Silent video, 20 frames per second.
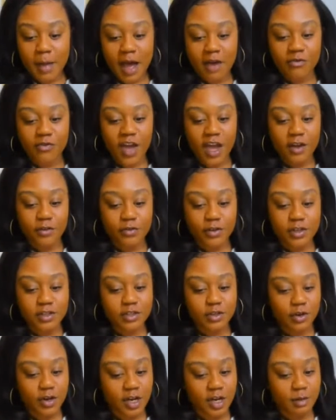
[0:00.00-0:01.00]
of my favorite
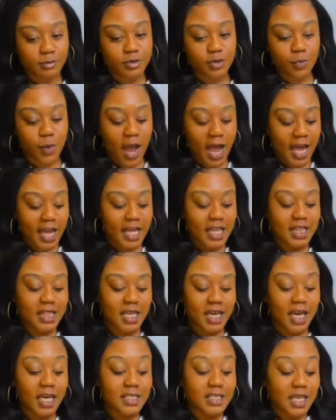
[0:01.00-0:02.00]
scrubs, right?
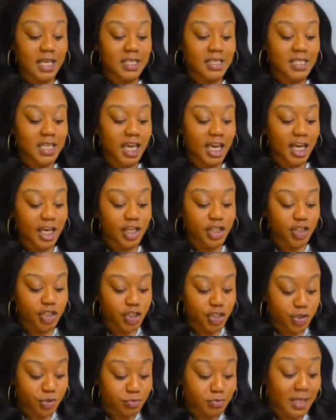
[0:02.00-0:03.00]
This
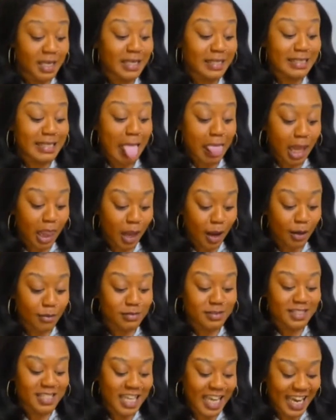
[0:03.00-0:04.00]
Tea
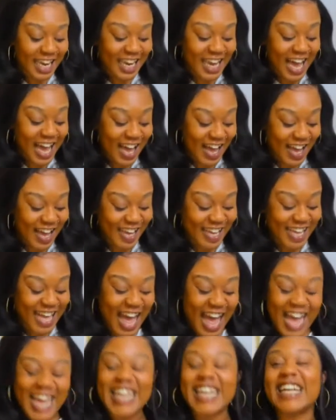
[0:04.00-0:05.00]
Hut
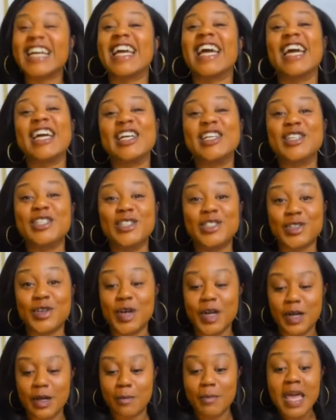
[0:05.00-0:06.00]
cotton candy
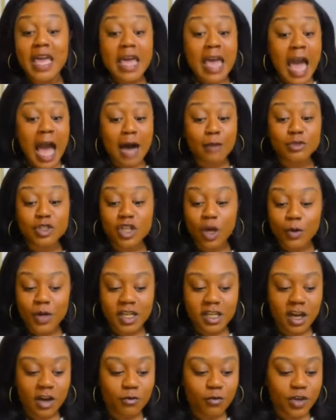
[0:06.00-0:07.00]
scrub. I'm so
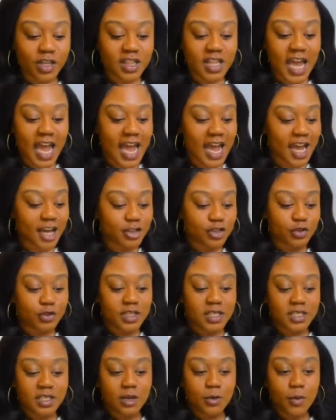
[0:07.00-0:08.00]
in love with it. And as you
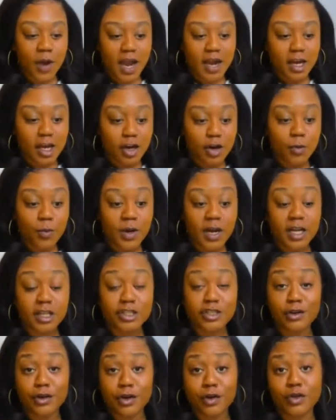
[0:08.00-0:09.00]
can see right here, when I
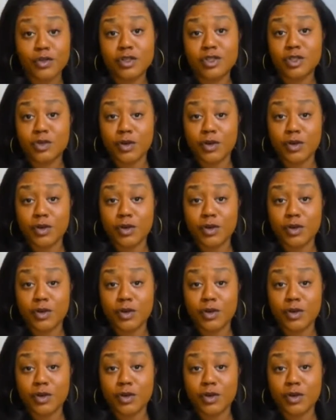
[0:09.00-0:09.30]
share it on the